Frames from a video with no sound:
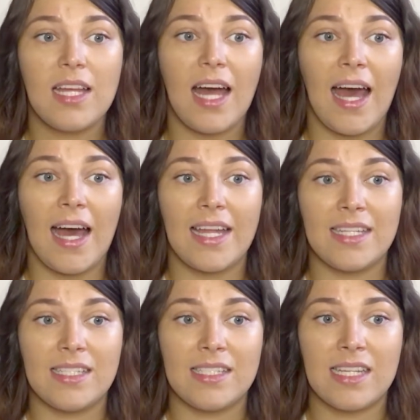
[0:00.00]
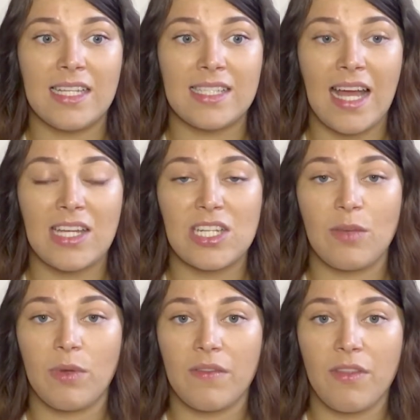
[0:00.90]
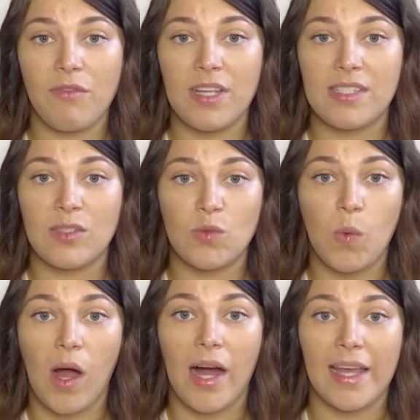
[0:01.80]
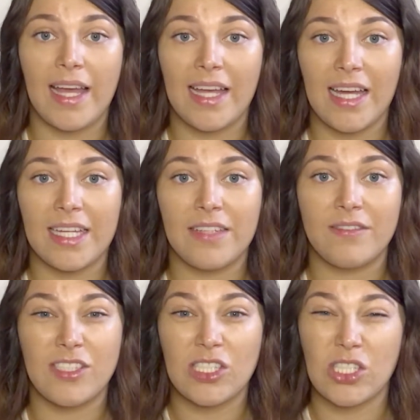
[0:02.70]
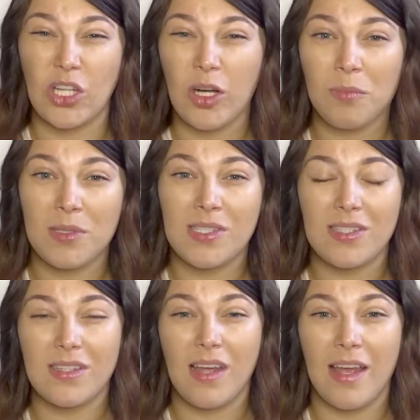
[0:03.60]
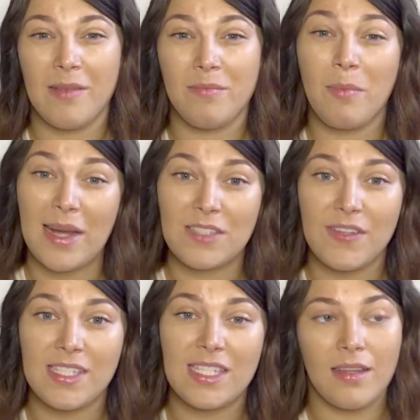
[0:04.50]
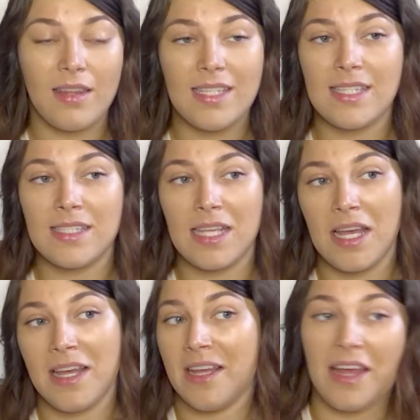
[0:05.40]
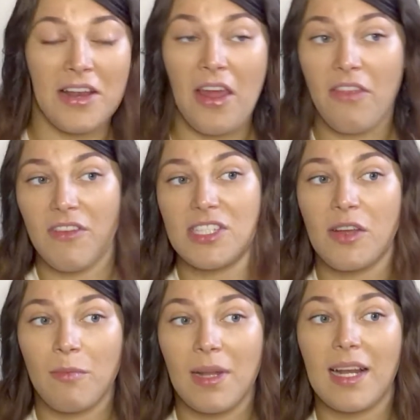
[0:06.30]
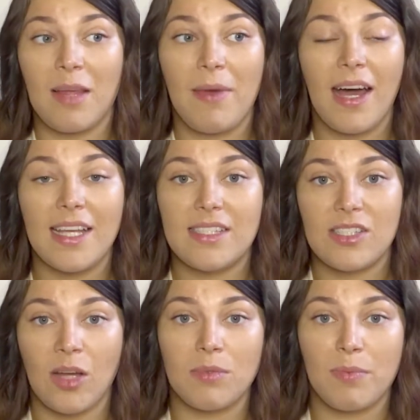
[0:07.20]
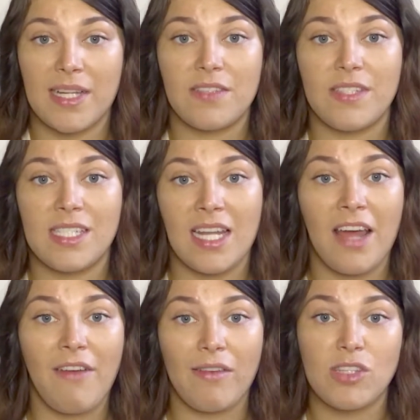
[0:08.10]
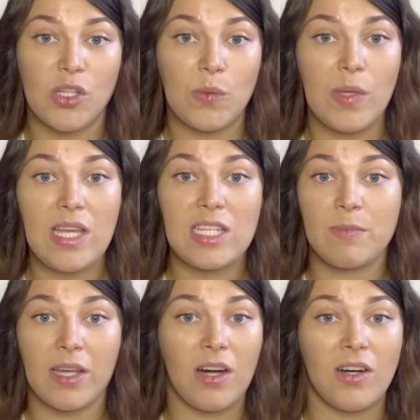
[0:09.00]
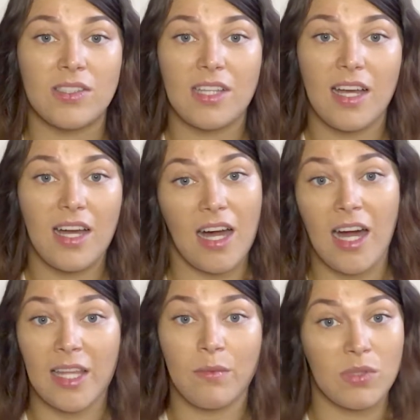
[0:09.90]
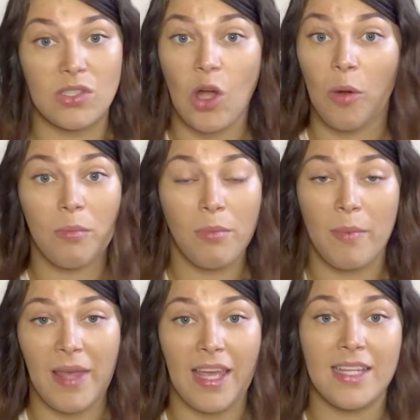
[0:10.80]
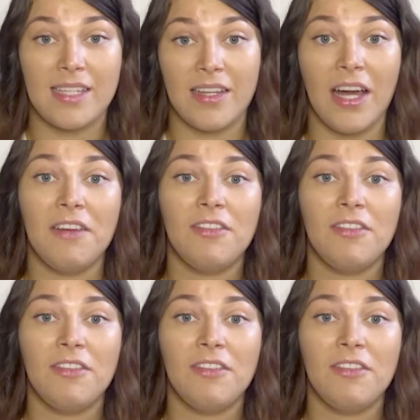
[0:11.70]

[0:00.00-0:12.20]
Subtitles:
and it's actually one of the reasons why I kind of stopped breastfeeding. This is another video completely, but I stopped breastfeeding at around 2 weeks because I was not prepared enough.